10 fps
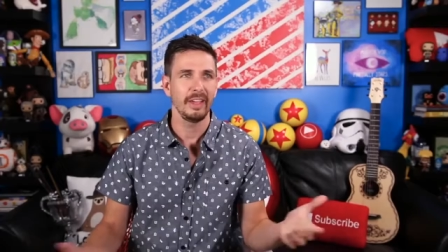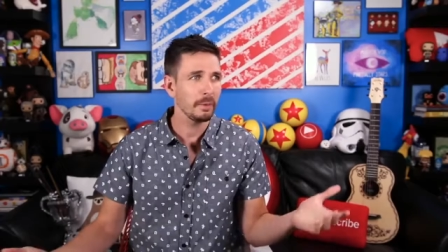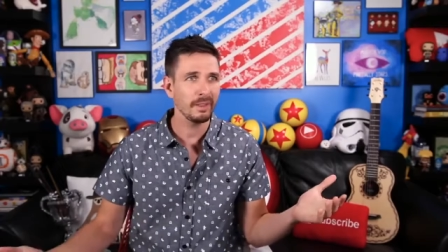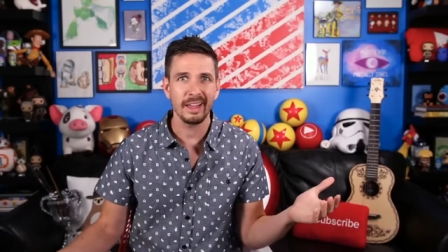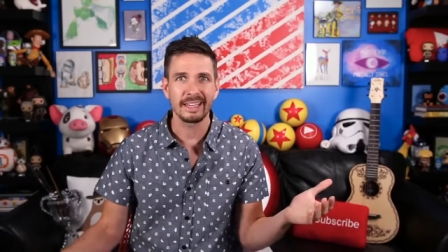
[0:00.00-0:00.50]
They
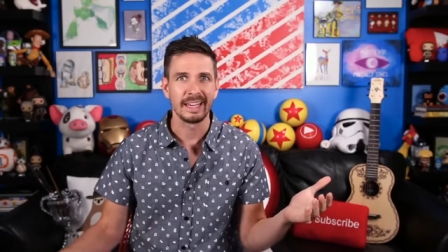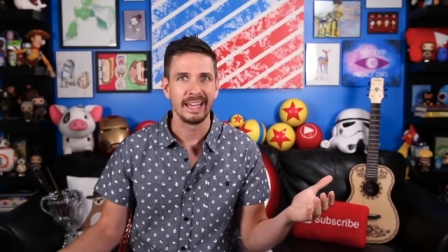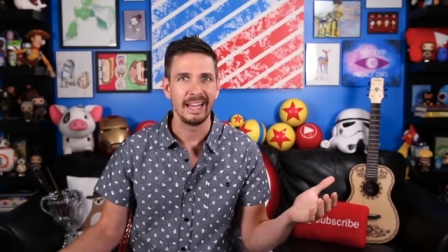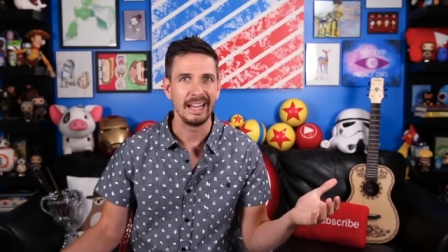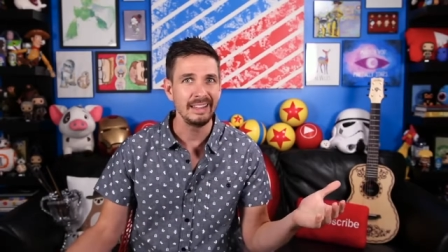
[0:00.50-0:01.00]
were like
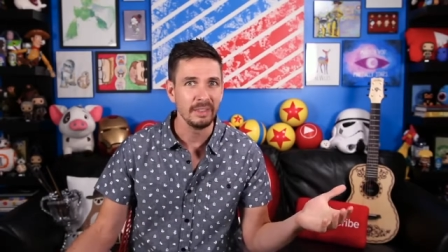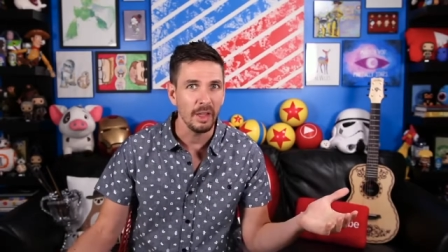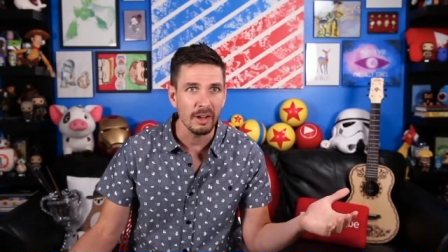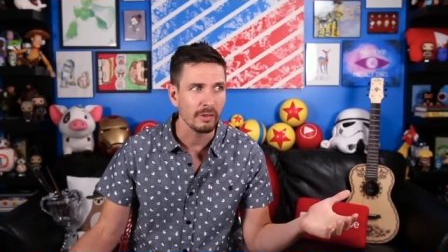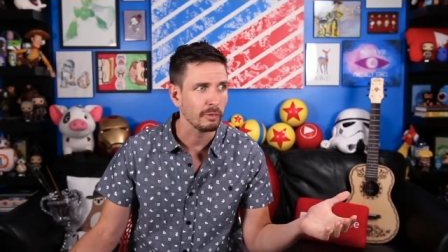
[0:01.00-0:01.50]
in
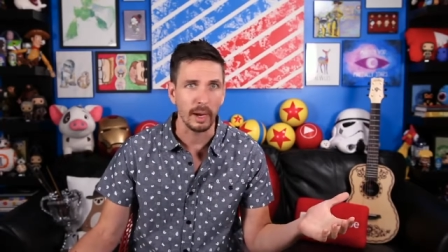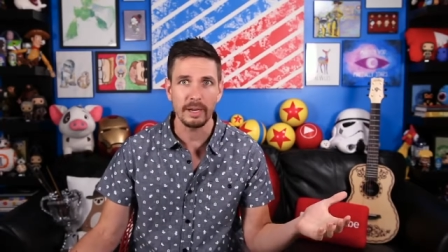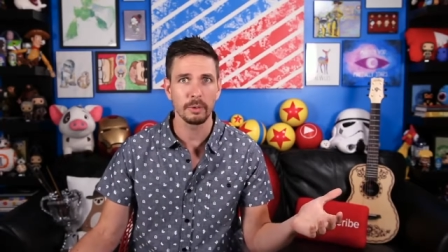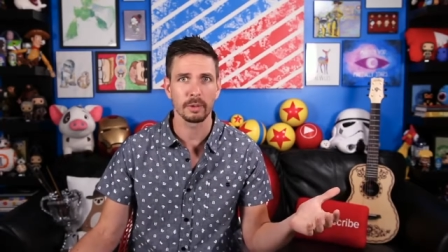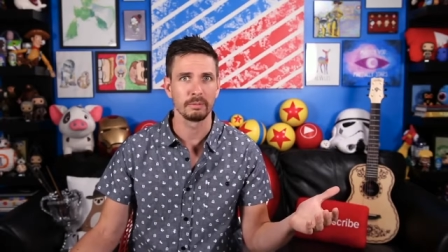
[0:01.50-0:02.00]
love,
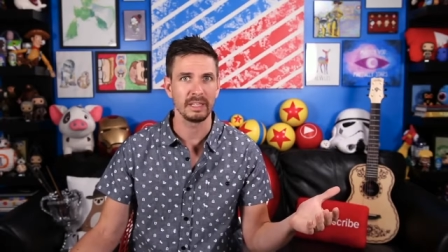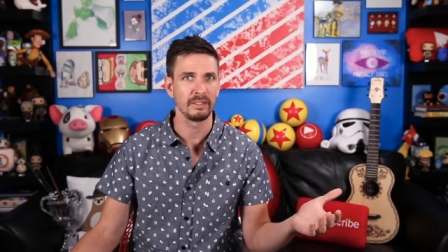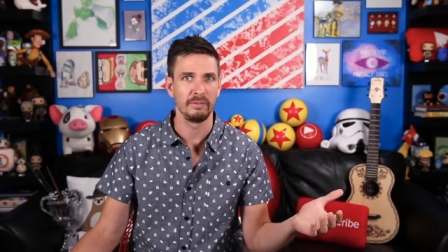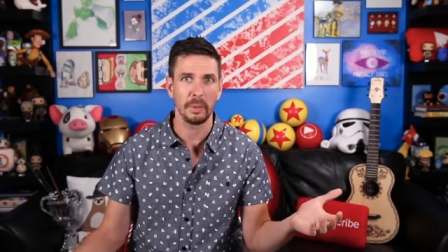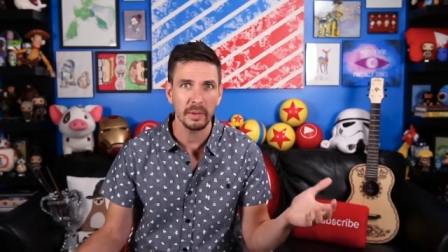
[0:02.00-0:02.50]
right? Or at
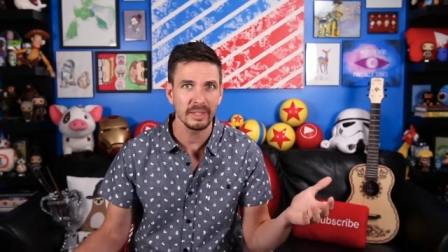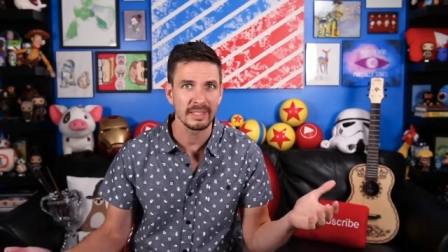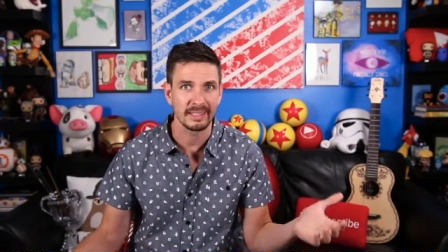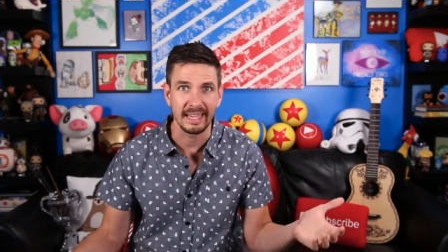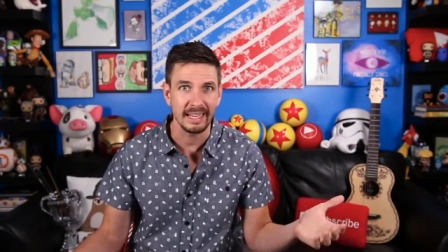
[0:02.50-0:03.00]
the very
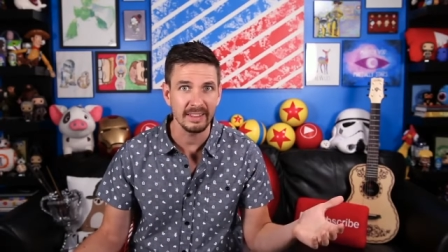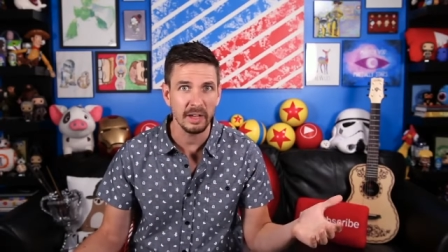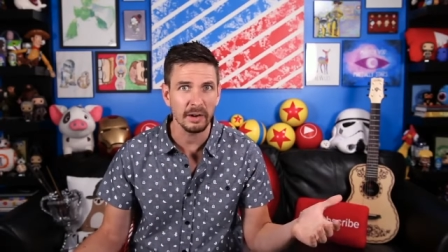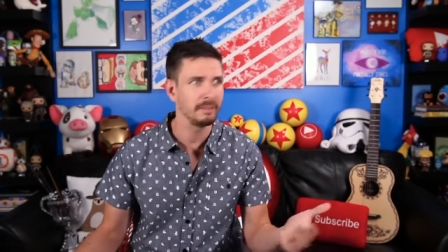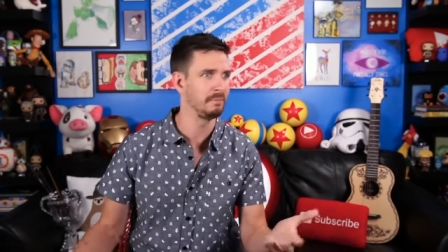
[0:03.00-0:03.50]
least getting
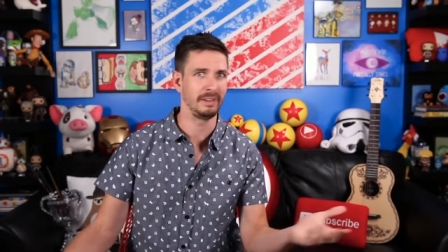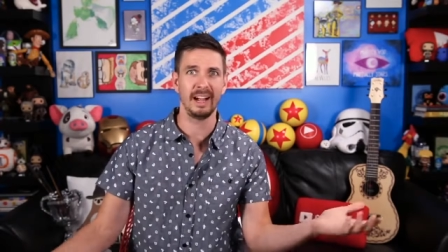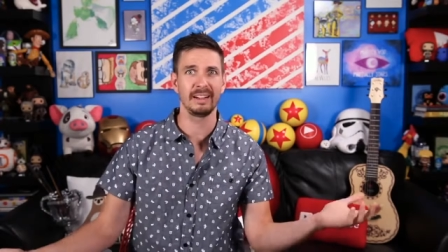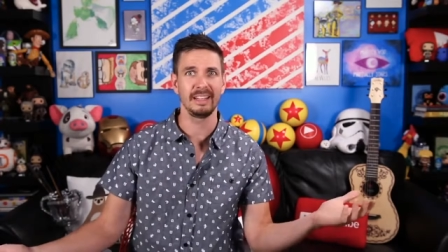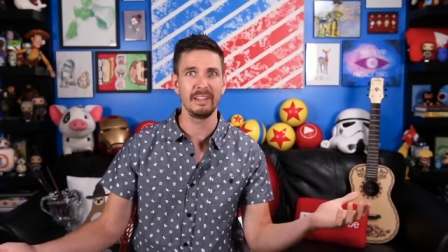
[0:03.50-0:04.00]
there and
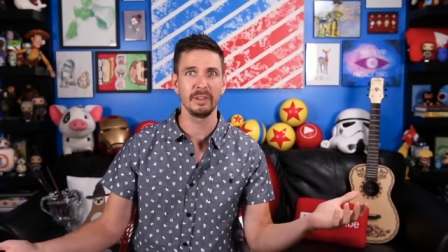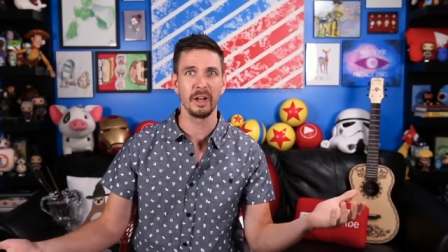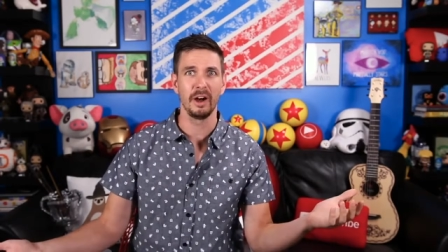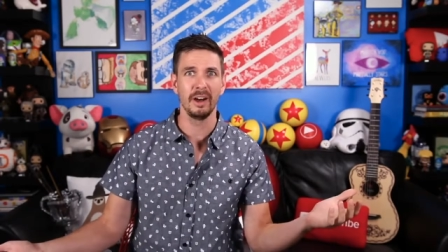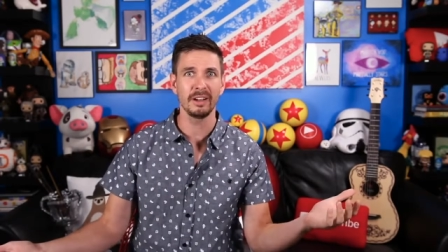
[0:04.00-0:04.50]
not even
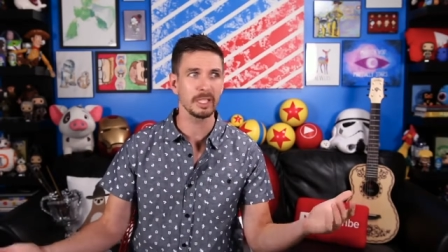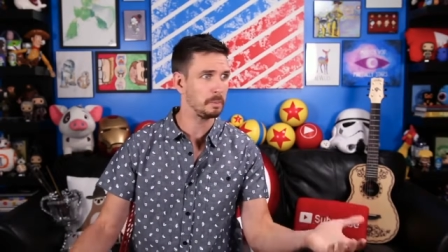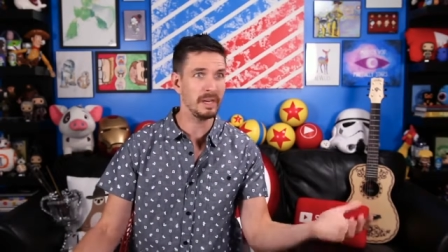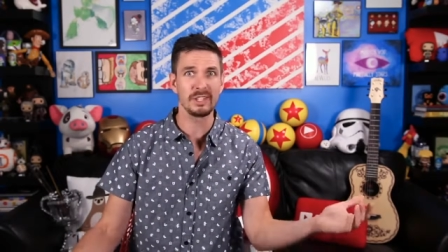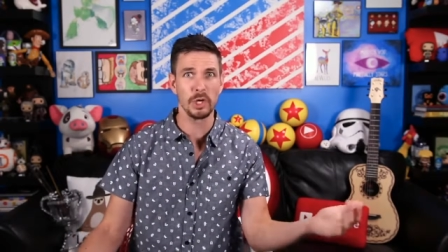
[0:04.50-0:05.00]
a hug? It's
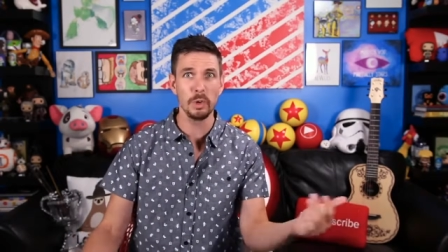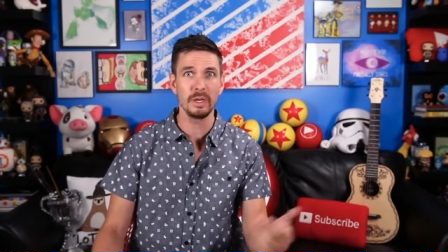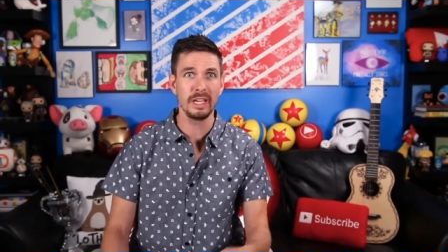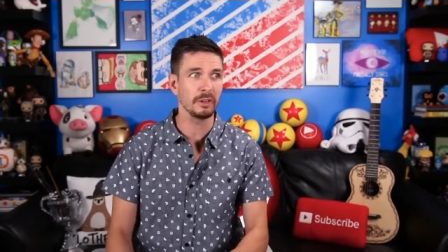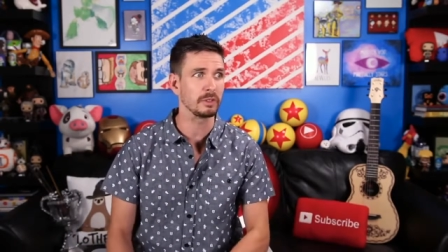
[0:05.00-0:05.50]
been two
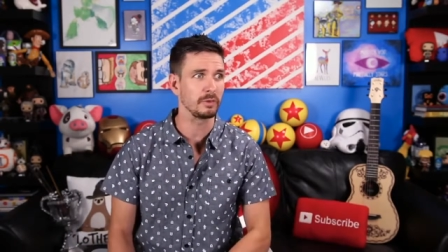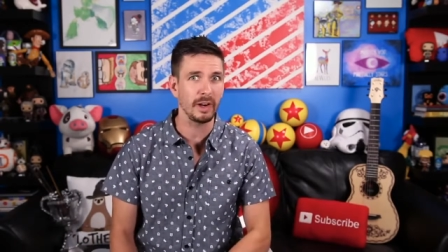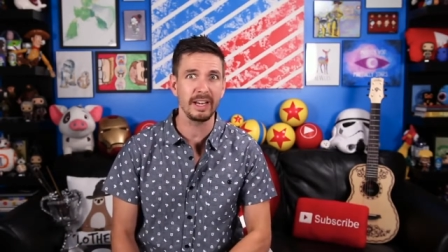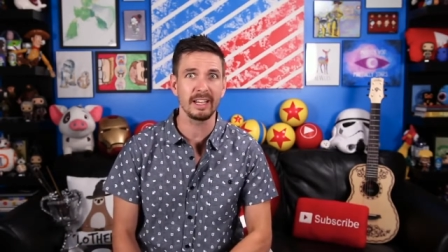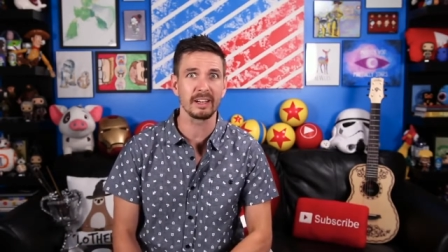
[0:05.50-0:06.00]
years
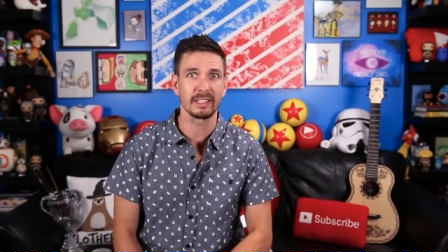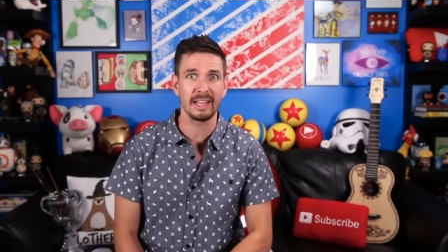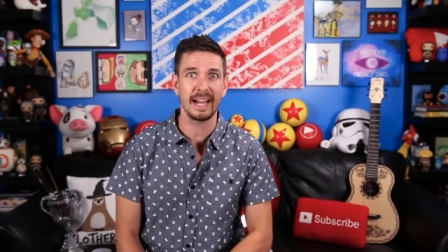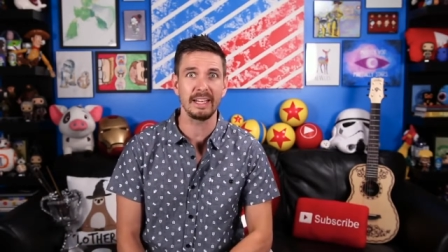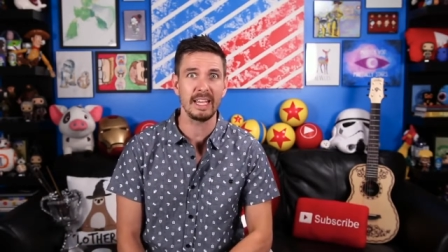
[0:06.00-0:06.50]
fighting on a
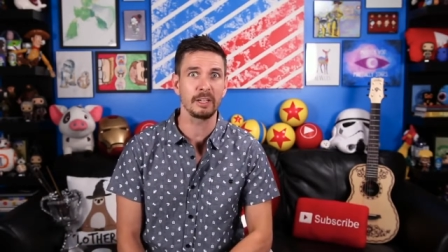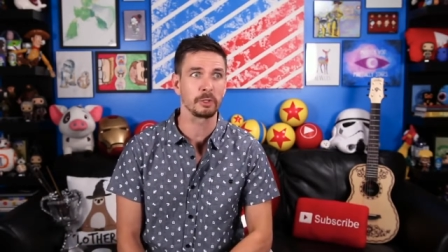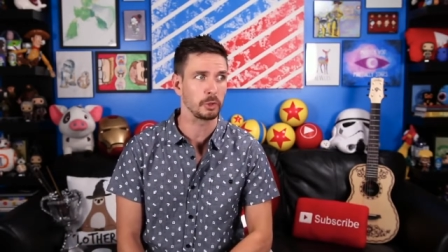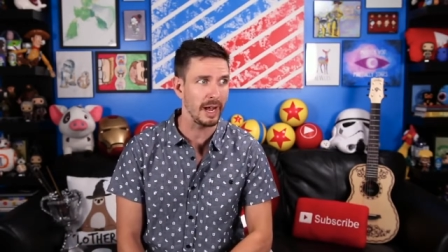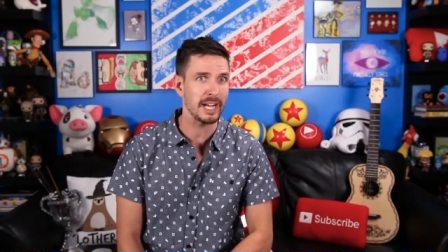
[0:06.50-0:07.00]

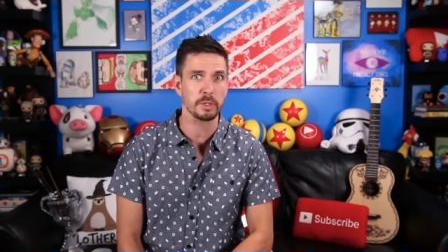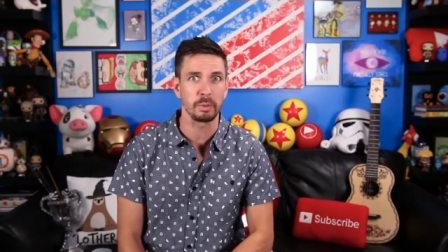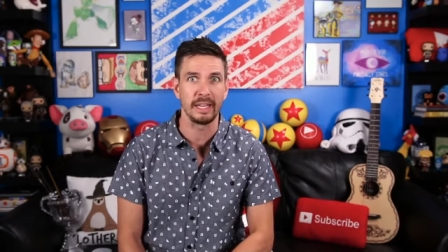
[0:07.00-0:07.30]
gladiator trash